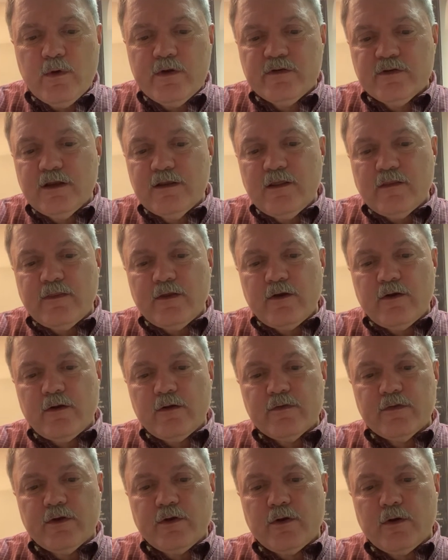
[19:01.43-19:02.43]
We see that there
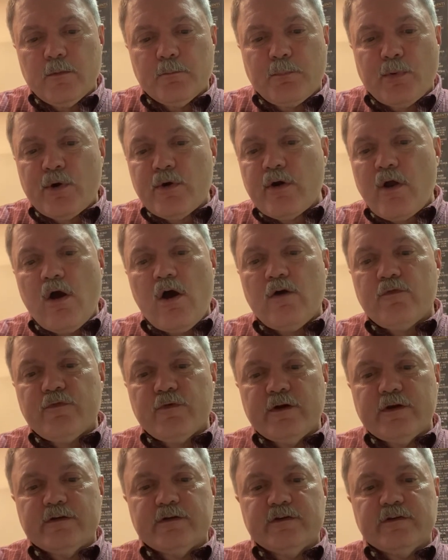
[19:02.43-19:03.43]
are burnt
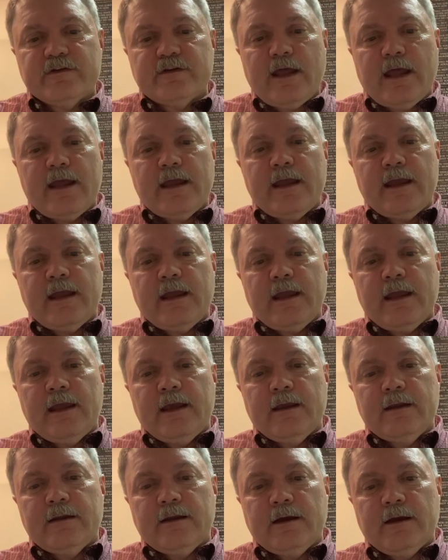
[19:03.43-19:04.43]
offerings
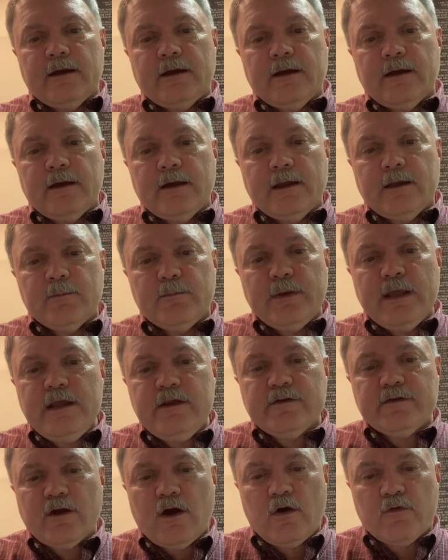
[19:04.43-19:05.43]
and
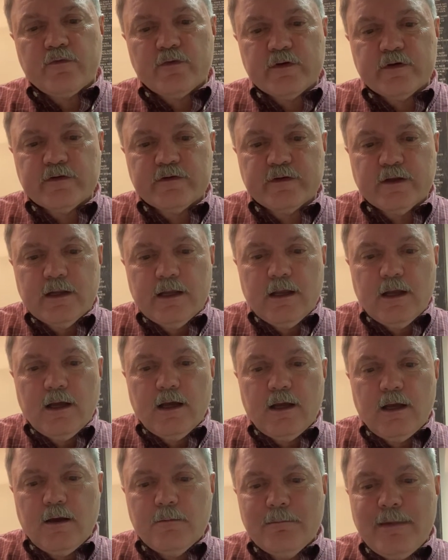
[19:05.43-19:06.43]
peace offerings
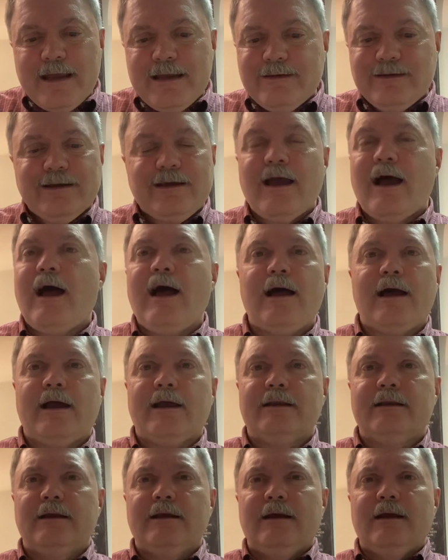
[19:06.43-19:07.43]
made to God,
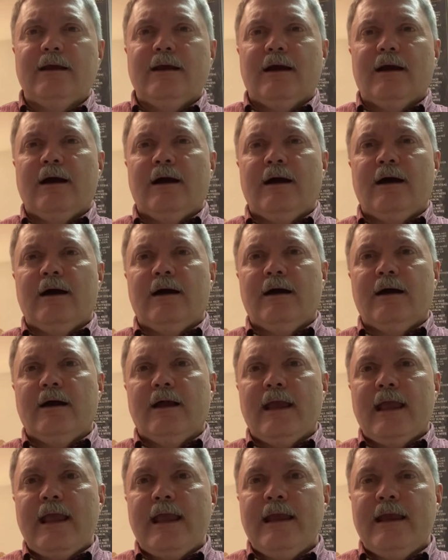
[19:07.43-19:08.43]

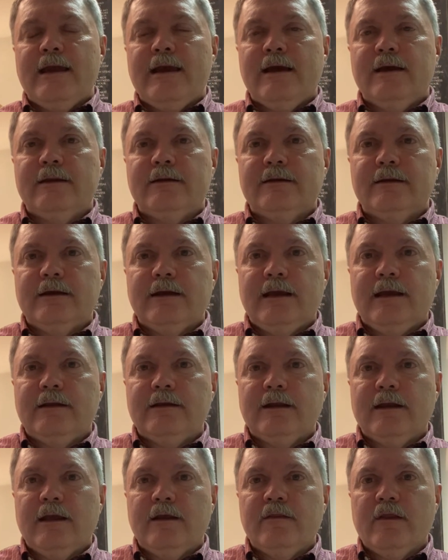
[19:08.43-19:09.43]
and
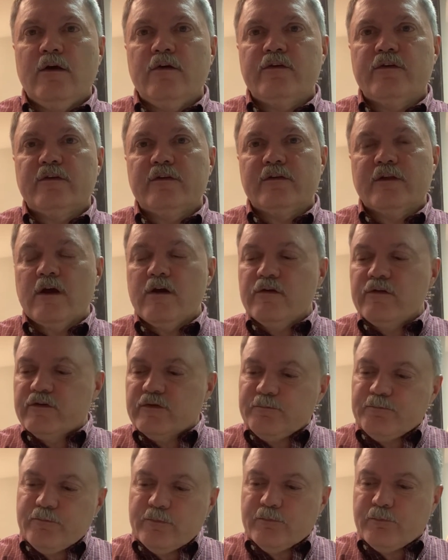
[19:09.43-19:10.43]
those
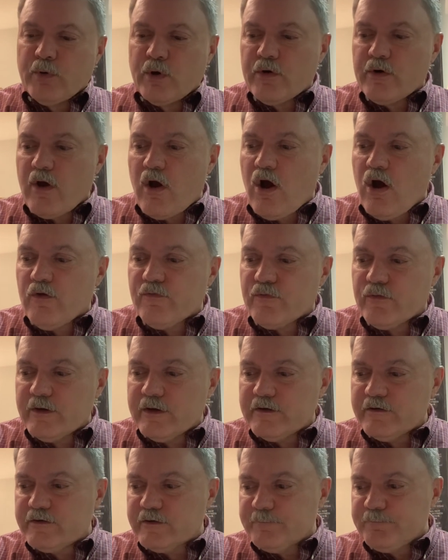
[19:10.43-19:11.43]
burnt
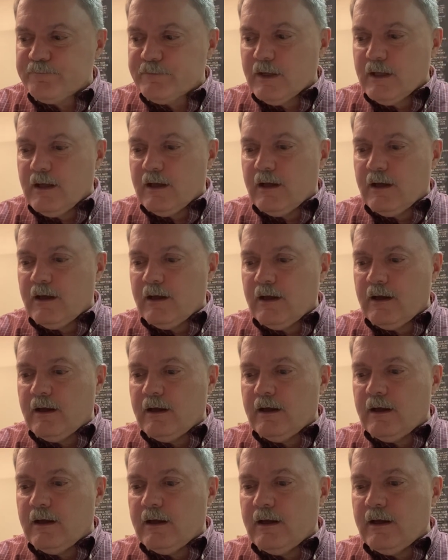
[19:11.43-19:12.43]
offerings
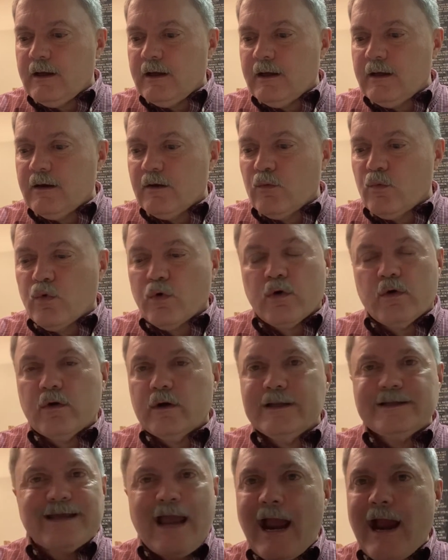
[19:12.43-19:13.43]
were
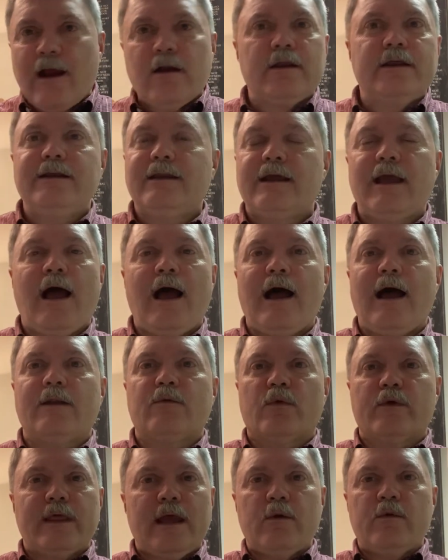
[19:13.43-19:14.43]
entirely to God,
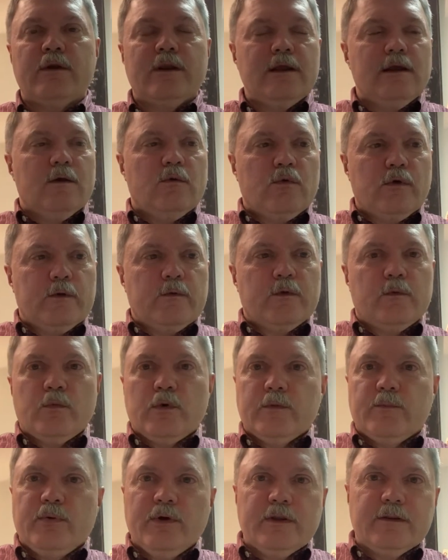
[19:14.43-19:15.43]
where they
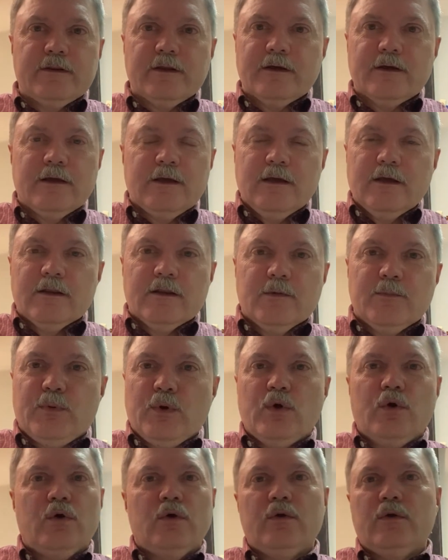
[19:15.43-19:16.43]
would put the
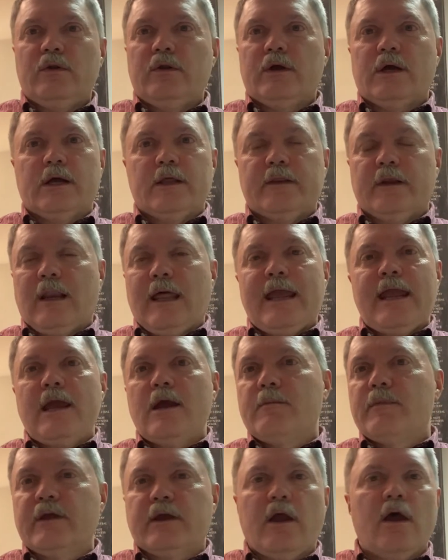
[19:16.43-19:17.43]
bull, the
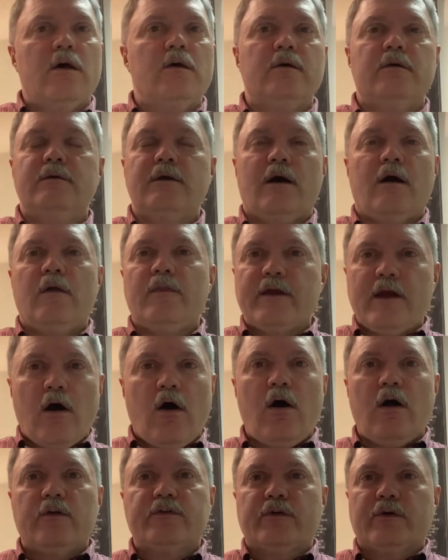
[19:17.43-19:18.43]
lamb, the goat on the
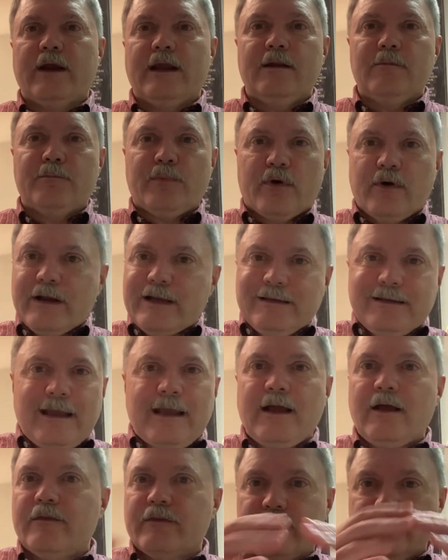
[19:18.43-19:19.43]
altar and burn it
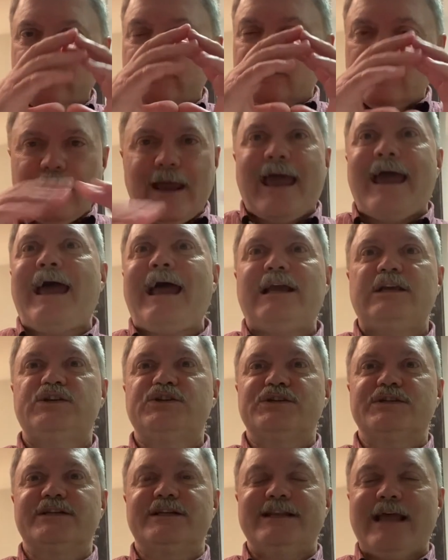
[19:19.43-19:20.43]
down to
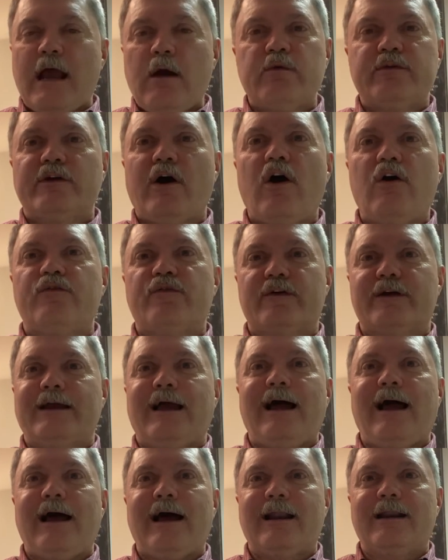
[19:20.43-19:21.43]
ashes, and that was all for
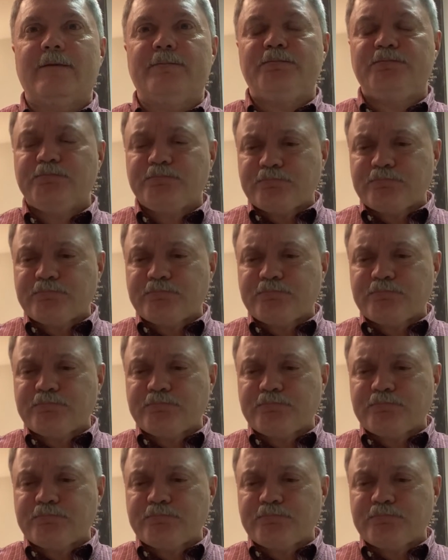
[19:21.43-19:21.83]
God.